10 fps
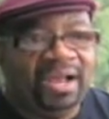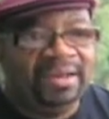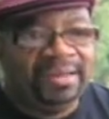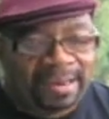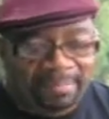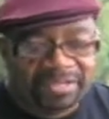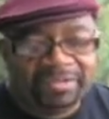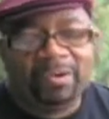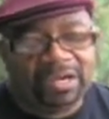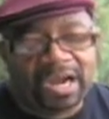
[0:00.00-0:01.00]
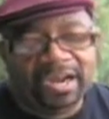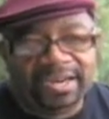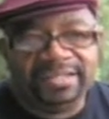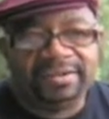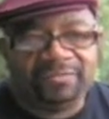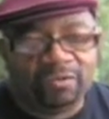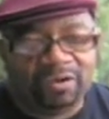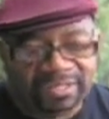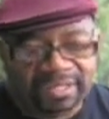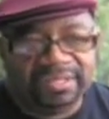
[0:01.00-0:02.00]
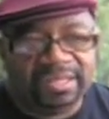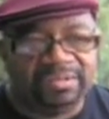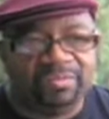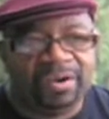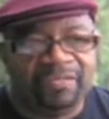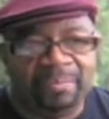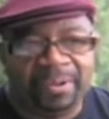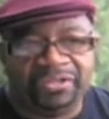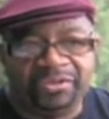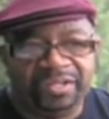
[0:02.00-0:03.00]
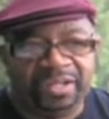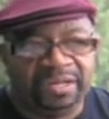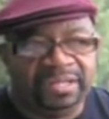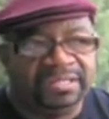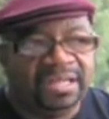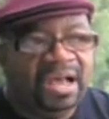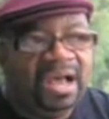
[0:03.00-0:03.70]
and I mean, Con Edison, of course, is one of our biggest utilities.